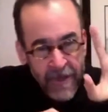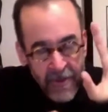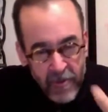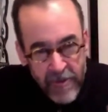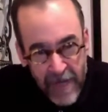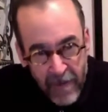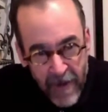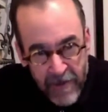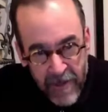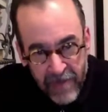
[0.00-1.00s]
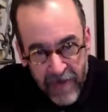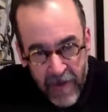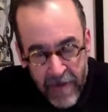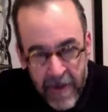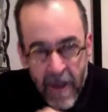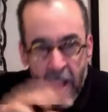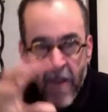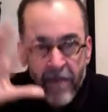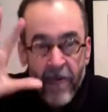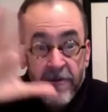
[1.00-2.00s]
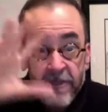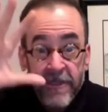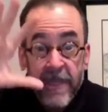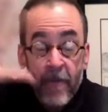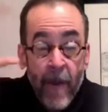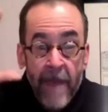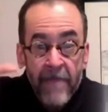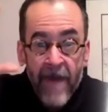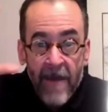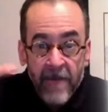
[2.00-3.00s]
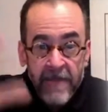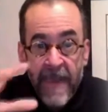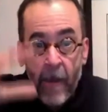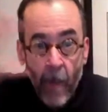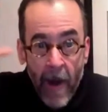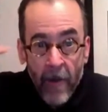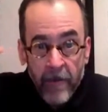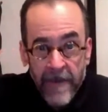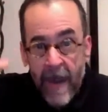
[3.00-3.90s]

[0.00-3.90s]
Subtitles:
the new generation of Cuban versus the grandfathers, the abuelos and